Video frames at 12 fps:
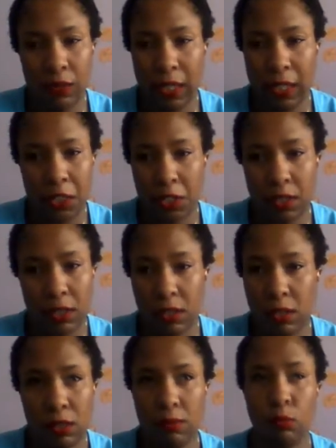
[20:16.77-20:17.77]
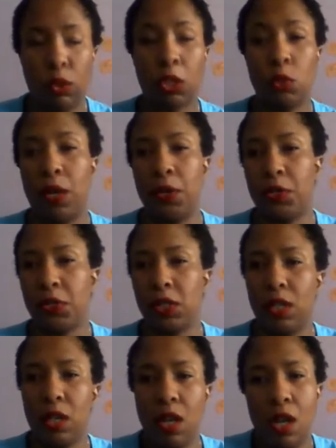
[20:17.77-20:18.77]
really just works wonders.